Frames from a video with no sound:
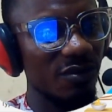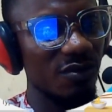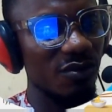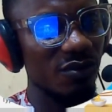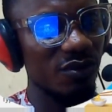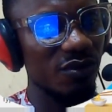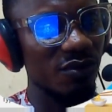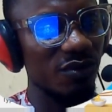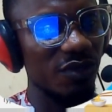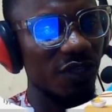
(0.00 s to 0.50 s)
go
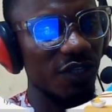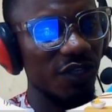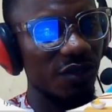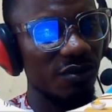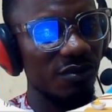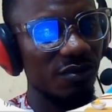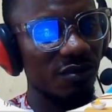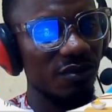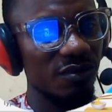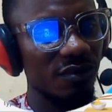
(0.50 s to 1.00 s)
to
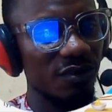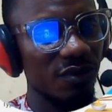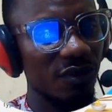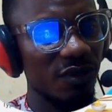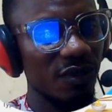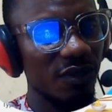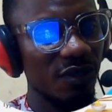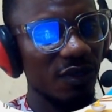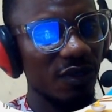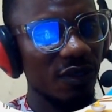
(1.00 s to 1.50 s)
new.
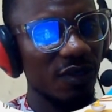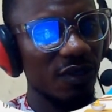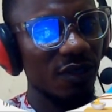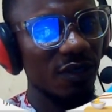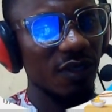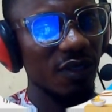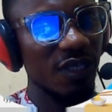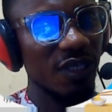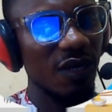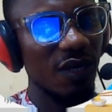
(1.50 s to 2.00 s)

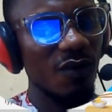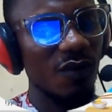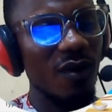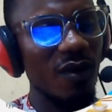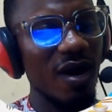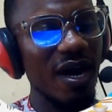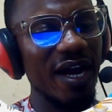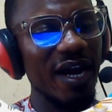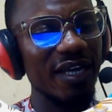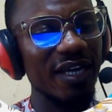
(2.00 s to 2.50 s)
Then I'll go
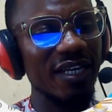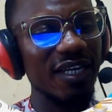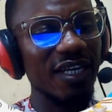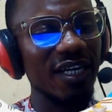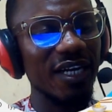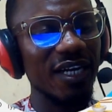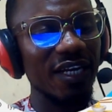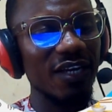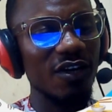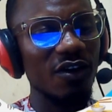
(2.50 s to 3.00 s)
ahead and
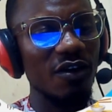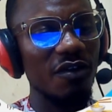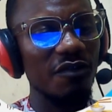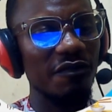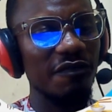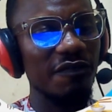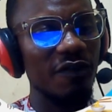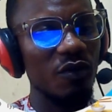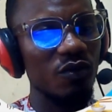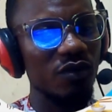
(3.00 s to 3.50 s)
click on
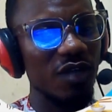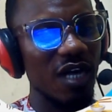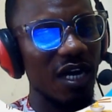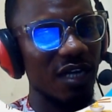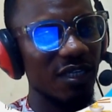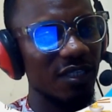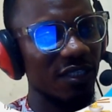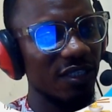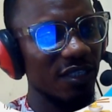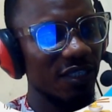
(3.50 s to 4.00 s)
folder.
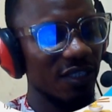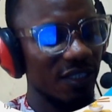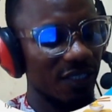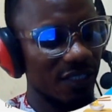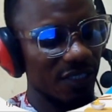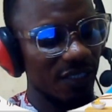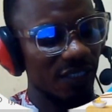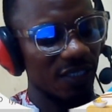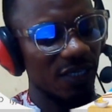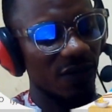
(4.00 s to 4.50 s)

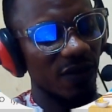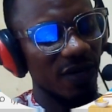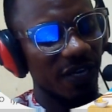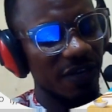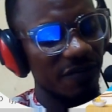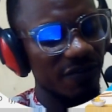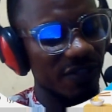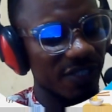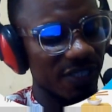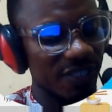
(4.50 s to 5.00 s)
Then I'll
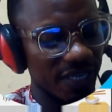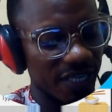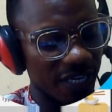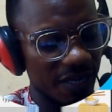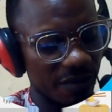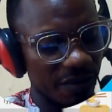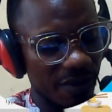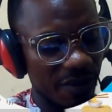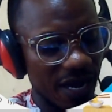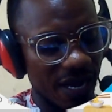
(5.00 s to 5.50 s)
give it a
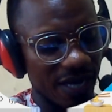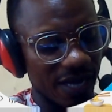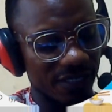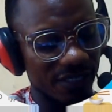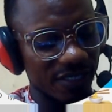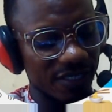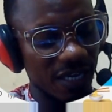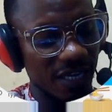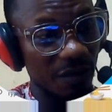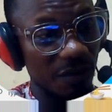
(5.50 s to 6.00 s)
name as
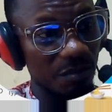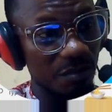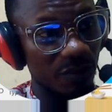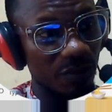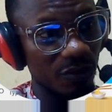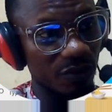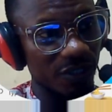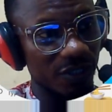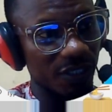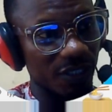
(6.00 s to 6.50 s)

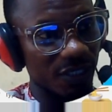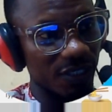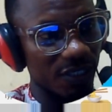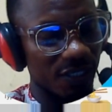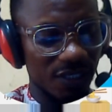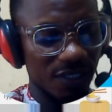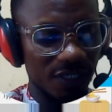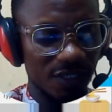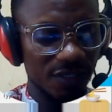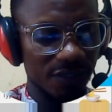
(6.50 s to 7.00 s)

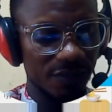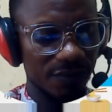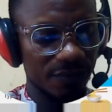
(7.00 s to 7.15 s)
employees.